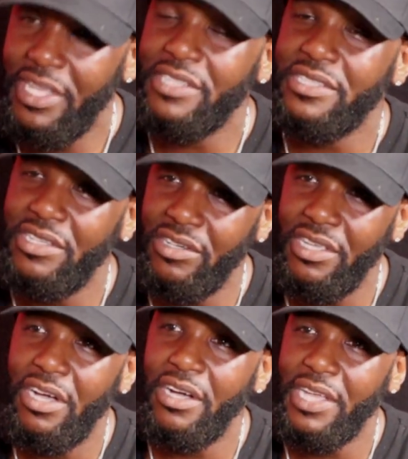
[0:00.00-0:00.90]
Yeah,
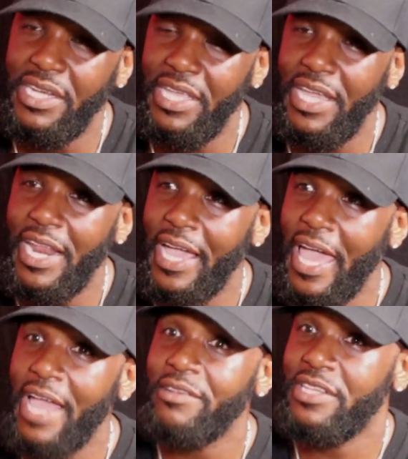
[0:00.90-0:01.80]
still young. And
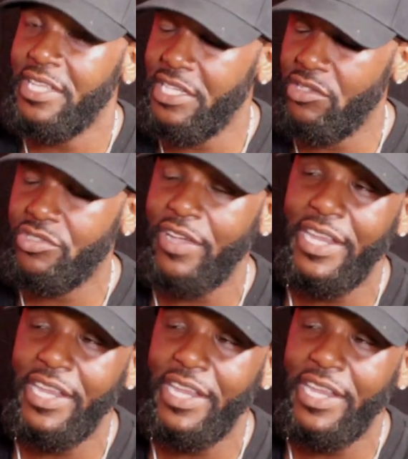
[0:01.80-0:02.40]
then the